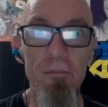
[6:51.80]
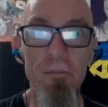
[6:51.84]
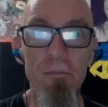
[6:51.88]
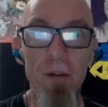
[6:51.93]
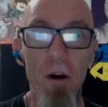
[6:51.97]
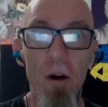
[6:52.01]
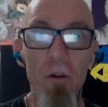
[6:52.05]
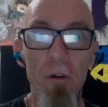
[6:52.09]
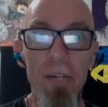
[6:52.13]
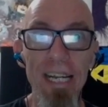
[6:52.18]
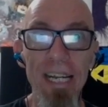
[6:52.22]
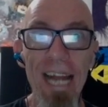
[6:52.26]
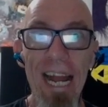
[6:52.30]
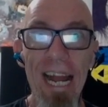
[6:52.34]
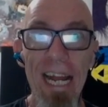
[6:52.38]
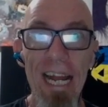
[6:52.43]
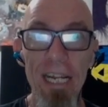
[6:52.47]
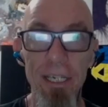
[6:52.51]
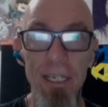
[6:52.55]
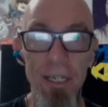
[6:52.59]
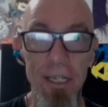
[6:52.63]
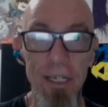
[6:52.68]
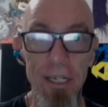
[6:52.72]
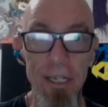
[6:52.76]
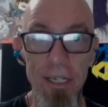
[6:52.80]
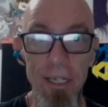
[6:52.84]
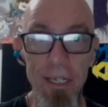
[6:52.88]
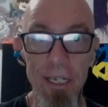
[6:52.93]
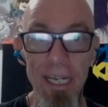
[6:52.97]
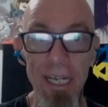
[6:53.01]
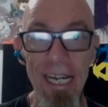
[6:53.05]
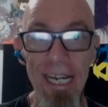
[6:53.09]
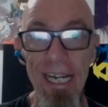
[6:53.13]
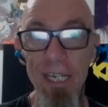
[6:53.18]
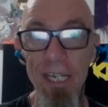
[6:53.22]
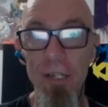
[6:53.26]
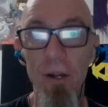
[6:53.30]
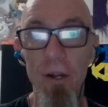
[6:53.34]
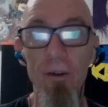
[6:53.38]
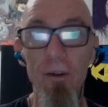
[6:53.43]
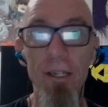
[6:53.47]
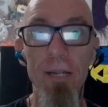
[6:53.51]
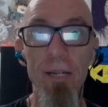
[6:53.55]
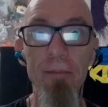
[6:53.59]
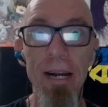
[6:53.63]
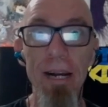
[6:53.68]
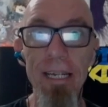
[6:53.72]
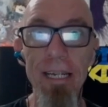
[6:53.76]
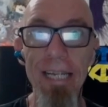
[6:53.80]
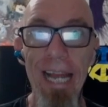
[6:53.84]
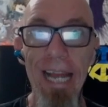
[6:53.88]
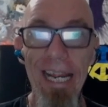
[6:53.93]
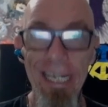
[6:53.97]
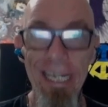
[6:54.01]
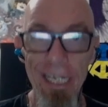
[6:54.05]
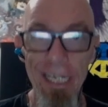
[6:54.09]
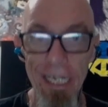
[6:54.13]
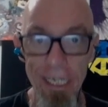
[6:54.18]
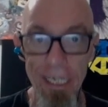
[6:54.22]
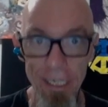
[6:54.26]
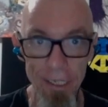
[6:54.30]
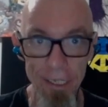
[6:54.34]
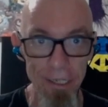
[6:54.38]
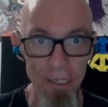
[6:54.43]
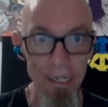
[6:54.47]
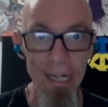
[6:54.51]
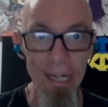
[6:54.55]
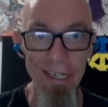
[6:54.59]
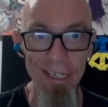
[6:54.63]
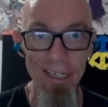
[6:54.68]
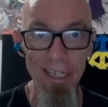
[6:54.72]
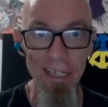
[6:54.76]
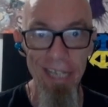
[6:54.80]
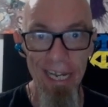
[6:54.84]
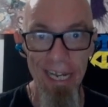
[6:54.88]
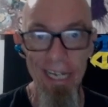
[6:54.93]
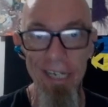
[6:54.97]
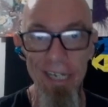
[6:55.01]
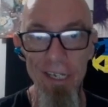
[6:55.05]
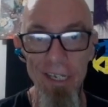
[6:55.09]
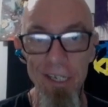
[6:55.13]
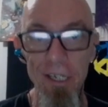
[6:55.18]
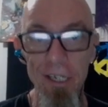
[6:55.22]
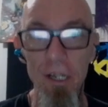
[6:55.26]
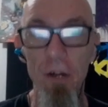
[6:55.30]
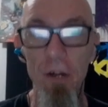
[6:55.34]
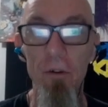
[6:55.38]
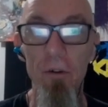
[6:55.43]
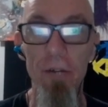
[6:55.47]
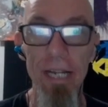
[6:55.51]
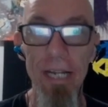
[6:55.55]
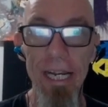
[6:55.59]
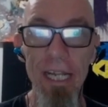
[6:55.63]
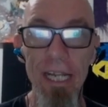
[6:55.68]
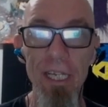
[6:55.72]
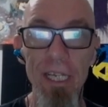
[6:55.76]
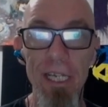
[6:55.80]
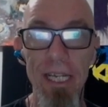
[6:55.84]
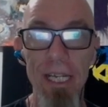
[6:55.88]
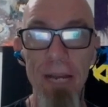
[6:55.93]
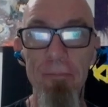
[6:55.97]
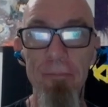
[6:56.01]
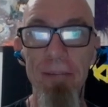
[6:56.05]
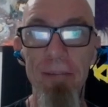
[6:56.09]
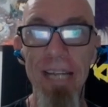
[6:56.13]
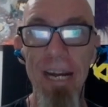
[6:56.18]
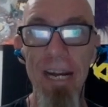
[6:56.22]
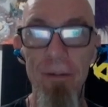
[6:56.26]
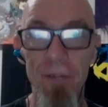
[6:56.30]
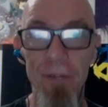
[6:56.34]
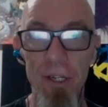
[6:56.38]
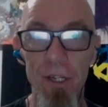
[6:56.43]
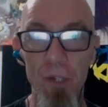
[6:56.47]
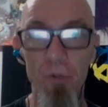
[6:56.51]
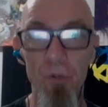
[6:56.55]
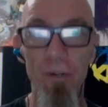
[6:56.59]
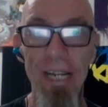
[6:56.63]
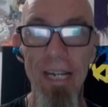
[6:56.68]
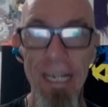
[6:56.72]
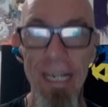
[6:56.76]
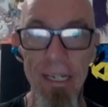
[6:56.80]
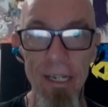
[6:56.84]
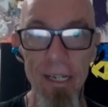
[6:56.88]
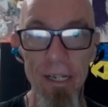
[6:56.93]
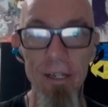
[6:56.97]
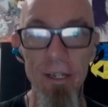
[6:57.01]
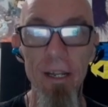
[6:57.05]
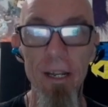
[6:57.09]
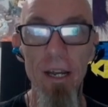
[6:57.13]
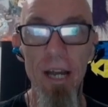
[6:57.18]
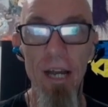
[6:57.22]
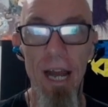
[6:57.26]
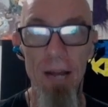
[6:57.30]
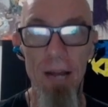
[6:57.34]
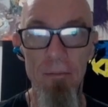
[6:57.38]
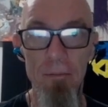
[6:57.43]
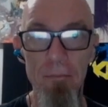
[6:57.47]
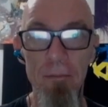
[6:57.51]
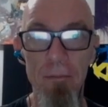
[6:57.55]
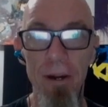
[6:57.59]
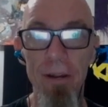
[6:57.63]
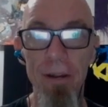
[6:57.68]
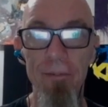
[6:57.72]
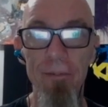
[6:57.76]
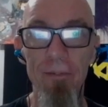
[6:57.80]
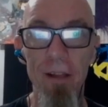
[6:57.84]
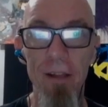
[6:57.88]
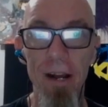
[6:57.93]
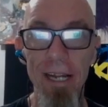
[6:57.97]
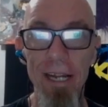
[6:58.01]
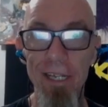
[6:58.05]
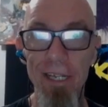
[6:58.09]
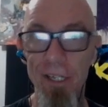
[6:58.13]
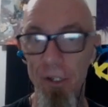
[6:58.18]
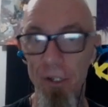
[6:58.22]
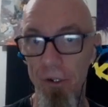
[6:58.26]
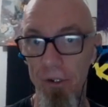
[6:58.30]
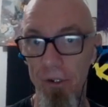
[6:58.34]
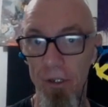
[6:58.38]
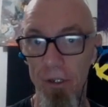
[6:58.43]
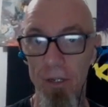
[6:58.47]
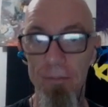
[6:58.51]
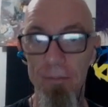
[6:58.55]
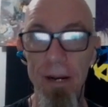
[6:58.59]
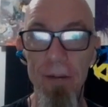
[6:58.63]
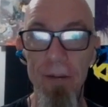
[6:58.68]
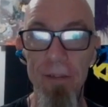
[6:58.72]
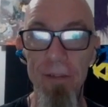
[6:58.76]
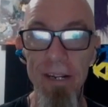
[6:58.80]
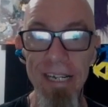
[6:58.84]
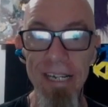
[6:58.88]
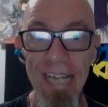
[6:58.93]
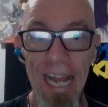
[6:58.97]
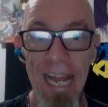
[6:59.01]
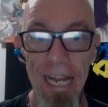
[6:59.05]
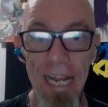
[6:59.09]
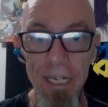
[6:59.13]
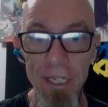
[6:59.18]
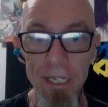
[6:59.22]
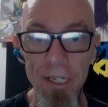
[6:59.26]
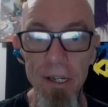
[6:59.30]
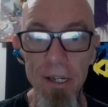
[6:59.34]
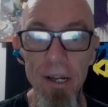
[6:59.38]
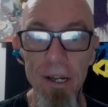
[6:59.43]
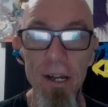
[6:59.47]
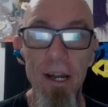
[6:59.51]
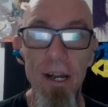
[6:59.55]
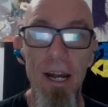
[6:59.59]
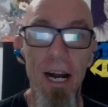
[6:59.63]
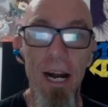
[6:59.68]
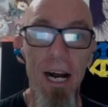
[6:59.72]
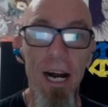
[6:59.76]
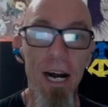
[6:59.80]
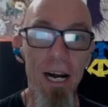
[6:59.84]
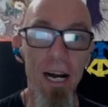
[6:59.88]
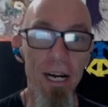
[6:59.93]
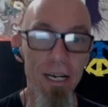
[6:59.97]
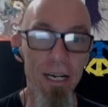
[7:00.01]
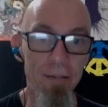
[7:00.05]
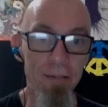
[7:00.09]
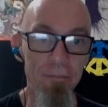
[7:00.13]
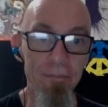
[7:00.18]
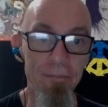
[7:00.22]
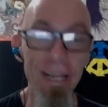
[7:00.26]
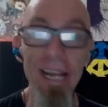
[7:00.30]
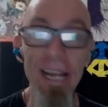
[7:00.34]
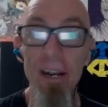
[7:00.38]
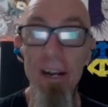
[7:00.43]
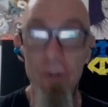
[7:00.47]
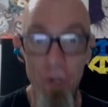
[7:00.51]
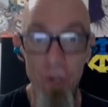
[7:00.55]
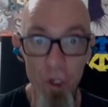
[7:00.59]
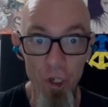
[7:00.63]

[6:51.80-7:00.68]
holding hands and singing songs about daisies as they slowly skip down the street and butterflies circle about their necks. They're a